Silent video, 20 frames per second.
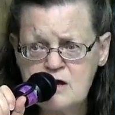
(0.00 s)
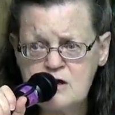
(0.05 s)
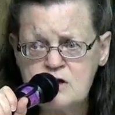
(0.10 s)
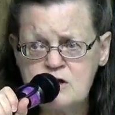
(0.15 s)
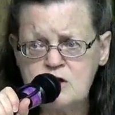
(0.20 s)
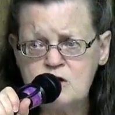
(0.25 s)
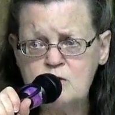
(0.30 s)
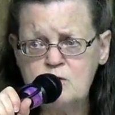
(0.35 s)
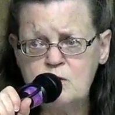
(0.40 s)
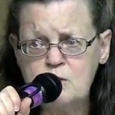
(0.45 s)

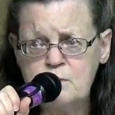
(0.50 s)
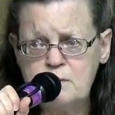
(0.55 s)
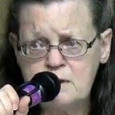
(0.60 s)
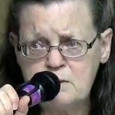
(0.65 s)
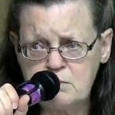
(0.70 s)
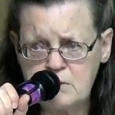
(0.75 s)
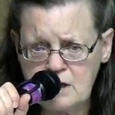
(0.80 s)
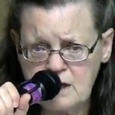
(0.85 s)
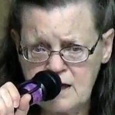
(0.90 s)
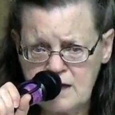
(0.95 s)
You will be
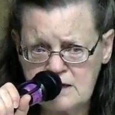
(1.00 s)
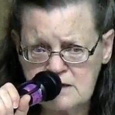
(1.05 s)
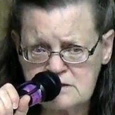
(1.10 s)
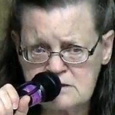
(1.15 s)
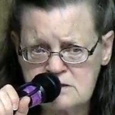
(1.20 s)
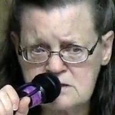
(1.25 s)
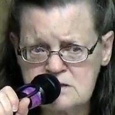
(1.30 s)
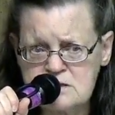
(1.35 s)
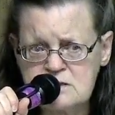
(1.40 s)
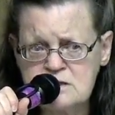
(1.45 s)

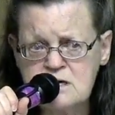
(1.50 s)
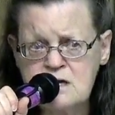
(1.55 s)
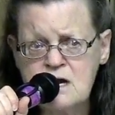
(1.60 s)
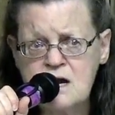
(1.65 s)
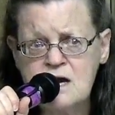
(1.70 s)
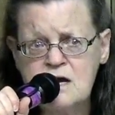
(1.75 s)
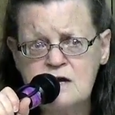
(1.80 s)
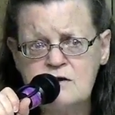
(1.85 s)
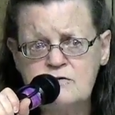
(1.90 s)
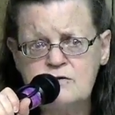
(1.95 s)
blessed.
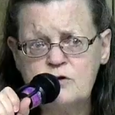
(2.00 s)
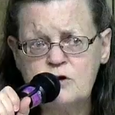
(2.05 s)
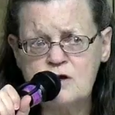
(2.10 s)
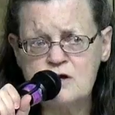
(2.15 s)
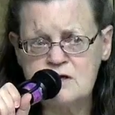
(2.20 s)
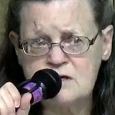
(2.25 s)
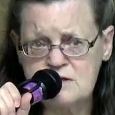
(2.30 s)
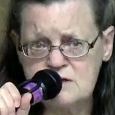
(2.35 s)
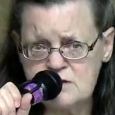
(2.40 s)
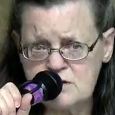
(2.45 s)
If you are
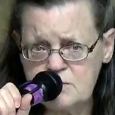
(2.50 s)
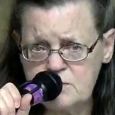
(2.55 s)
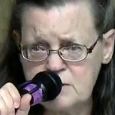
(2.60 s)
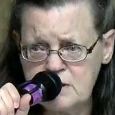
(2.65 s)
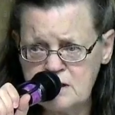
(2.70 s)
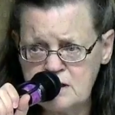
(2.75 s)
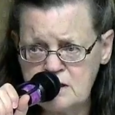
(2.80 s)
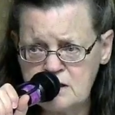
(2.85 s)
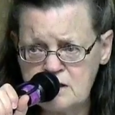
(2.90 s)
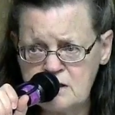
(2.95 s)

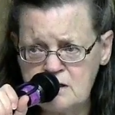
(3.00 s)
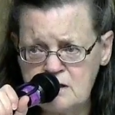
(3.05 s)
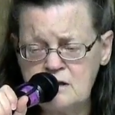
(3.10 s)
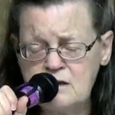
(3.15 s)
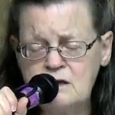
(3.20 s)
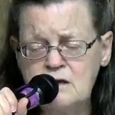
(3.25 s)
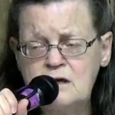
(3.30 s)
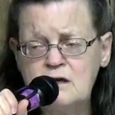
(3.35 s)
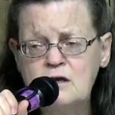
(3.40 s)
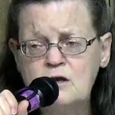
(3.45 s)
disobedient,
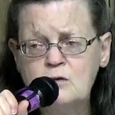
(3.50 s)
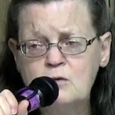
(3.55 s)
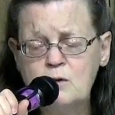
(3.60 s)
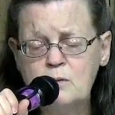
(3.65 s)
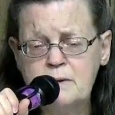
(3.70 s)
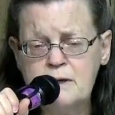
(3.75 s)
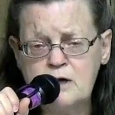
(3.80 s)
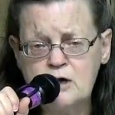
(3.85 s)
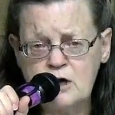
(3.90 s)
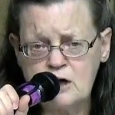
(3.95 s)
you will
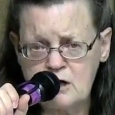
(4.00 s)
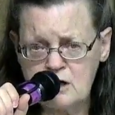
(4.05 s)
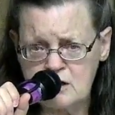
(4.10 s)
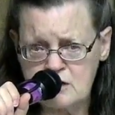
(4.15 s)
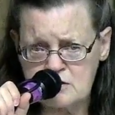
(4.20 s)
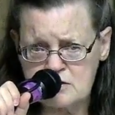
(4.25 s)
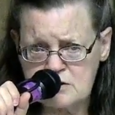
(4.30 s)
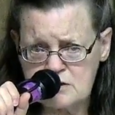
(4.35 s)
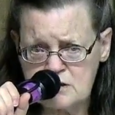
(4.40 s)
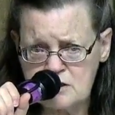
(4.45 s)
be
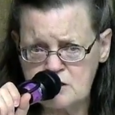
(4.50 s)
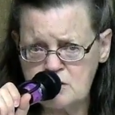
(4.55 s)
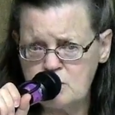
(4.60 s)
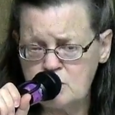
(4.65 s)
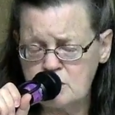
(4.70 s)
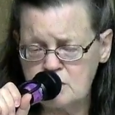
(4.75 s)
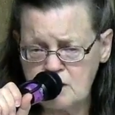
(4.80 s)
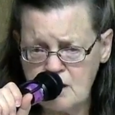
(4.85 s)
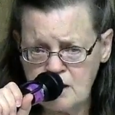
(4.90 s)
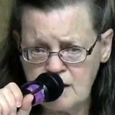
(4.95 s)
cursed and you
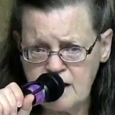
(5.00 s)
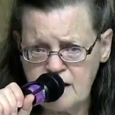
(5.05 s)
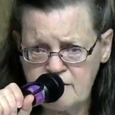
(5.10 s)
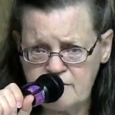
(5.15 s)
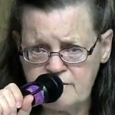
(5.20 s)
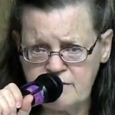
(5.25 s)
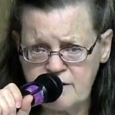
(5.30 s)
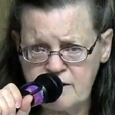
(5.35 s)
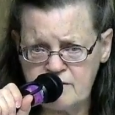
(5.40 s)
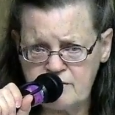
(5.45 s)
will not have
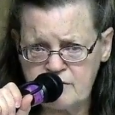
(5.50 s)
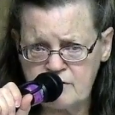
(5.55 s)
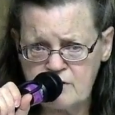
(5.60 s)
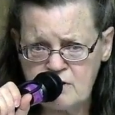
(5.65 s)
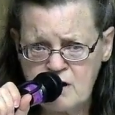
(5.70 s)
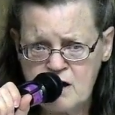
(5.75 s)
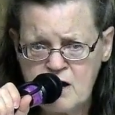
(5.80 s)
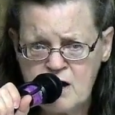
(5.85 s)
favor.